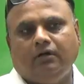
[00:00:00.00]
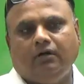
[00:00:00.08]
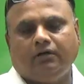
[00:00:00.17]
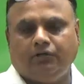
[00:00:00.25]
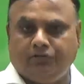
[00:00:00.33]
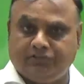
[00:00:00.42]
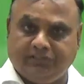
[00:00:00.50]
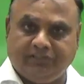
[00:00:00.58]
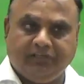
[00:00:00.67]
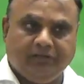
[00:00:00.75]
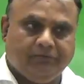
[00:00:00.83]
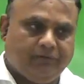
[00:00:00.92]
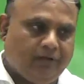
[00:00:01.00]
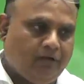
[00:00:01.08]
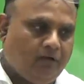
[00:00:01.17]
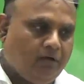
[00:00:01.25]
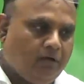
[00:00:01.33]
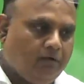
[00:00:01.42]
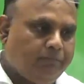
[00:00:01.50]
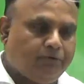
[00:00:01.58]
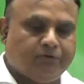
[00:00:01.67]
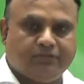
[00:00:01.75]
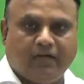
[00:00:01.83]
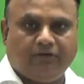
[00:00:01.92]
curiosity,
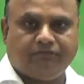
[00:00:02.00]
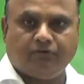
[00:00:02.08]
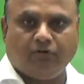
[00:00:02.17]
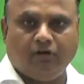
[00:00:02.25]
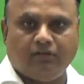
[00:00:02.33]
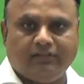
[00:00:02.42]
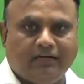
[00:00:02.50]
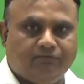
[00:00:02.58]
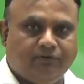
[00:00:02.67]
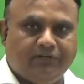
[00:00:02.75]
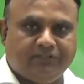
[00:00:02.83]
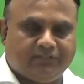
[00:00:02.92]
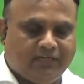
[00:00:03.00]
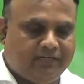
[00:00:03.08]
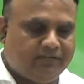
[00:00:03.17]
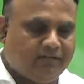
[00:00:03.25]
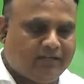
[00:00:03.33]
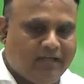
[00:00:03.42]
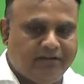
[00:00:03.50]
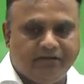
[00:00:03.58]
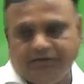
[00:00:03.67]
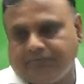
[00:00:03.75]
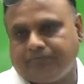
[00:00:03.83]
because after all that will decide their career.